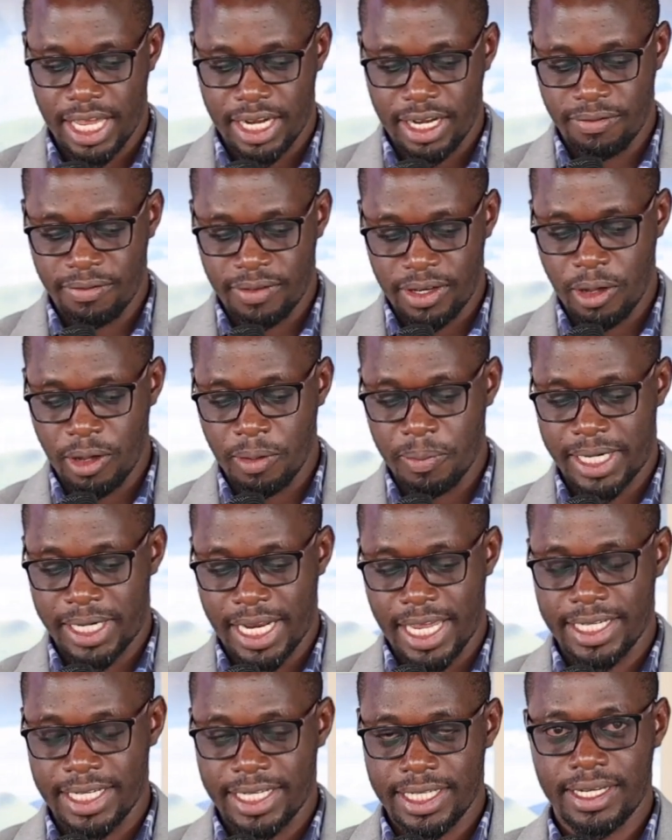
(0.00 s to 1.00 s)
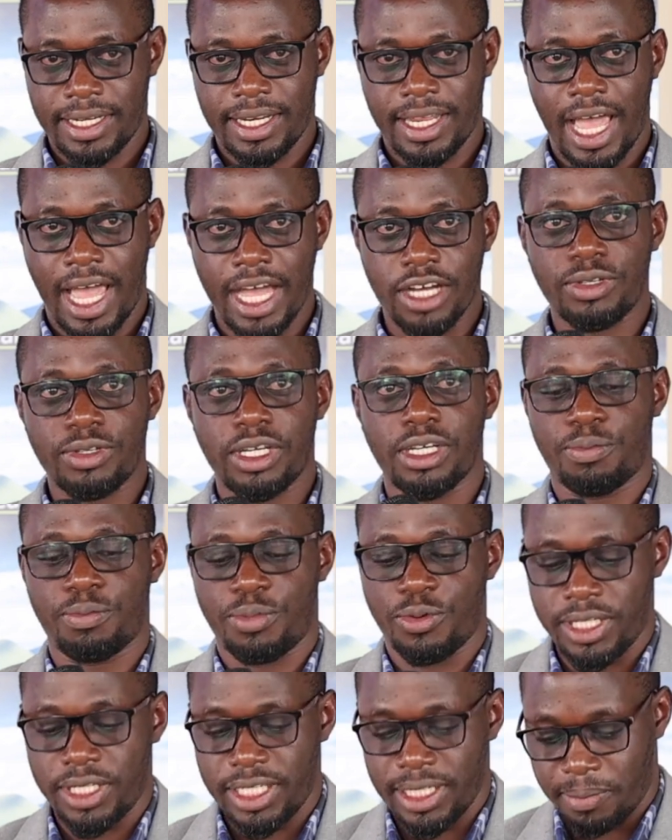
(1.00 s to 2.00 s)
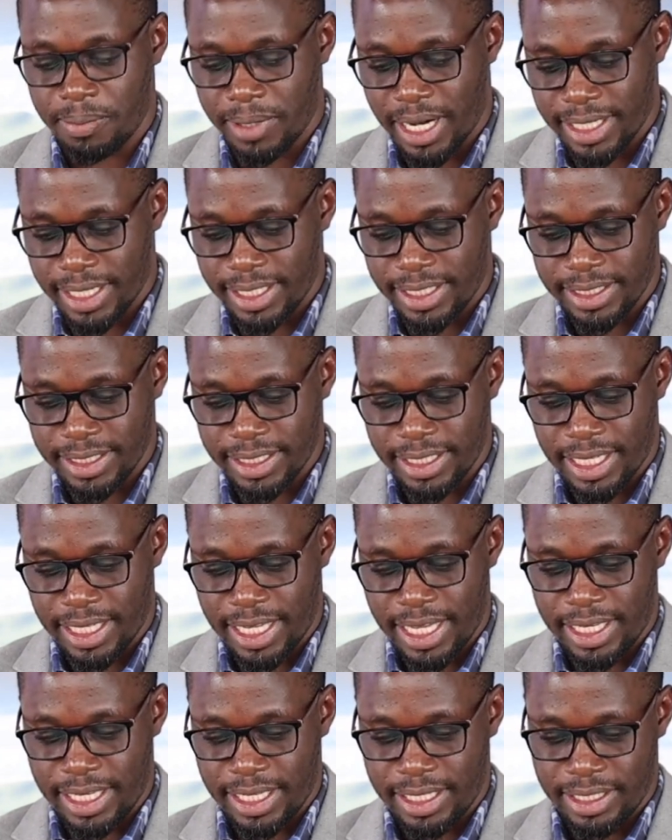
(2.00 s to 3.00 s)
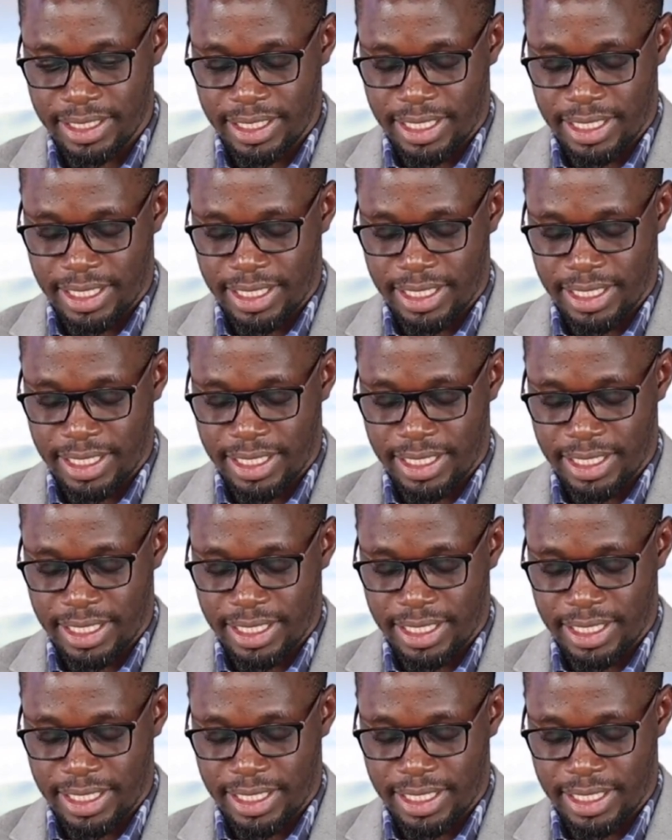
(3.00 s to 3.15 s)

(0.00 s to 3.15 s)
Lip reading: developed and actually put in practice in Kenya.